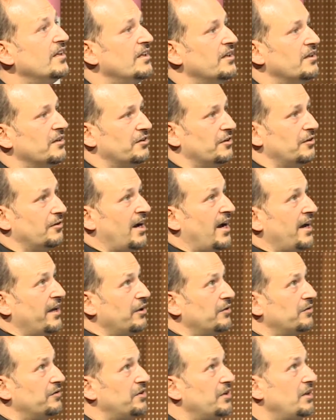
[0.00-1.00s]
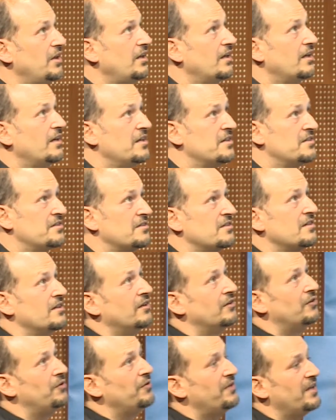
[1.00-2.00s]
So IoT is
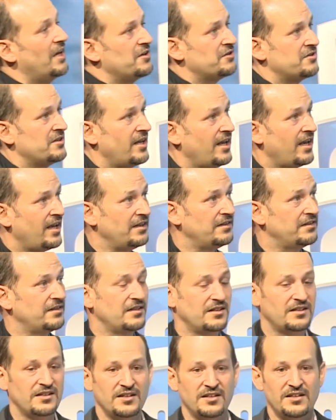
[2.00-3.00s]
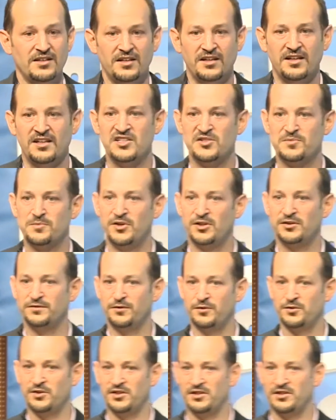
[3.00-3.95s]
2008 in smartphone